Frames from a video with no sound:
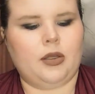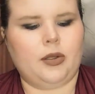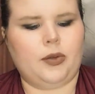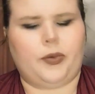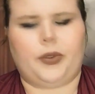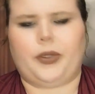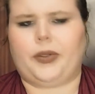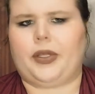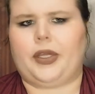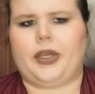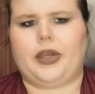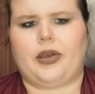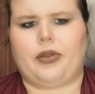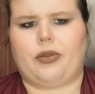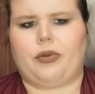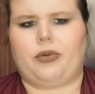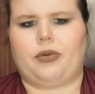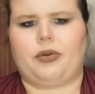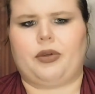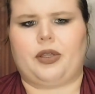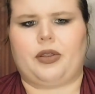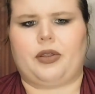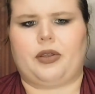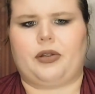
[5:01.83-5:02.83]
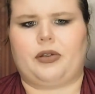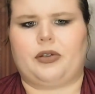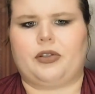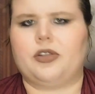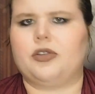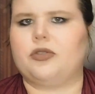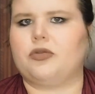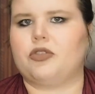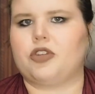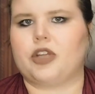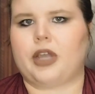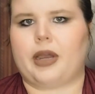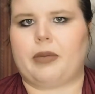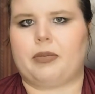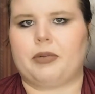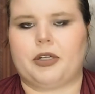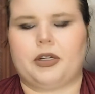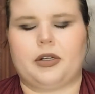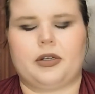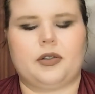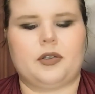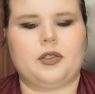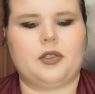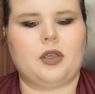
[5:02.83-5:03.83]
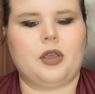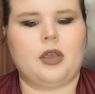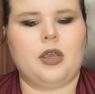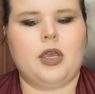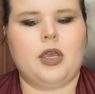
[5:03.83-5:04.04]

we only got through I think 2 chapters,